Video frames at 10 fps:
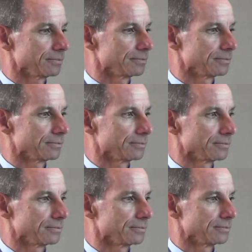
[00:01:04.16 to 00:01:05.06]

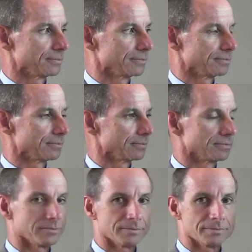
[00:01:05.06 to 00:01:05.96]

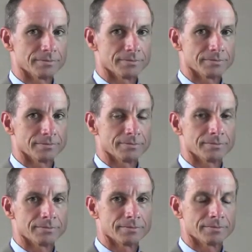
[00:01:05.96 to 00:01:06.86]

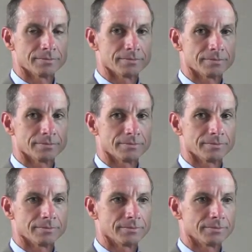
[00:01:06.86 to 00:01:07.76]

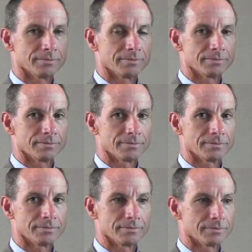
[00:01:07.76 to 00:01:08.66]

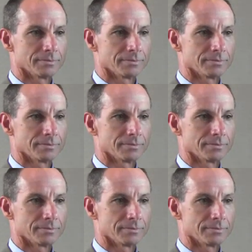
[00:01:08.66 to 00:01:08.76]
The person shown says nothing.